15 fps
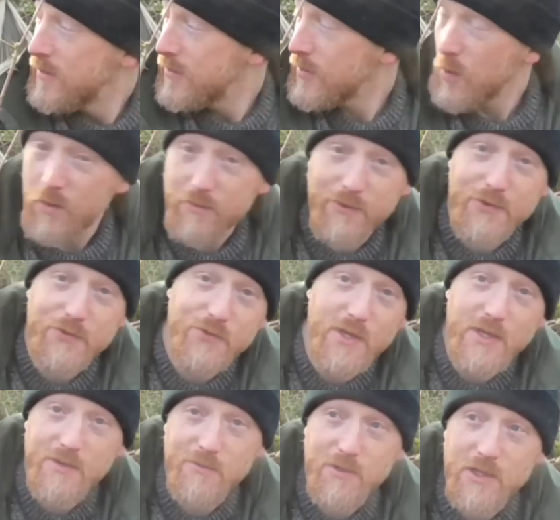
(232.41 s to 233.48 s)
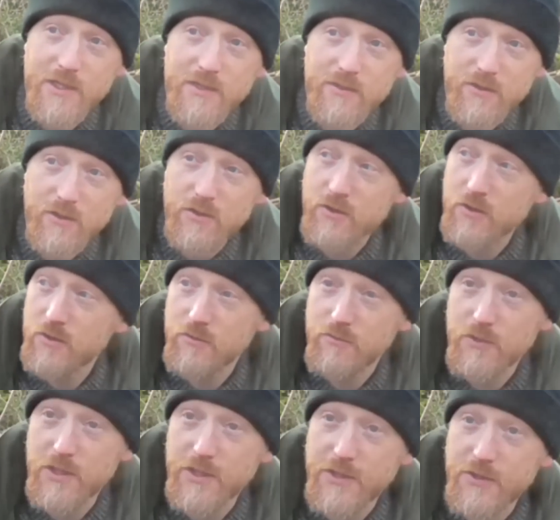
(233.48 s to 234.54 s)
It's quite frustrating really, because I could have got
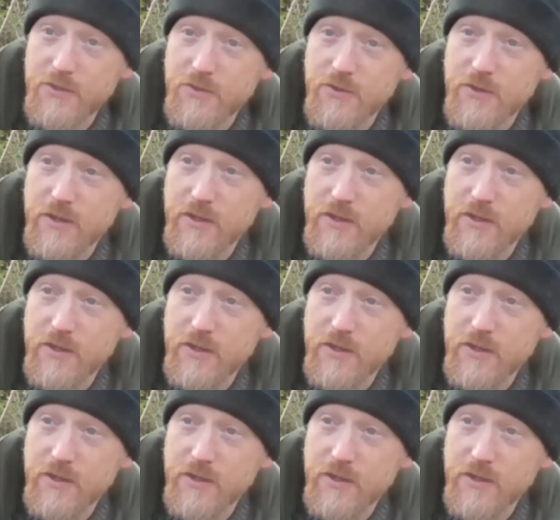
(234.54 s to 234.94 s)
some really good...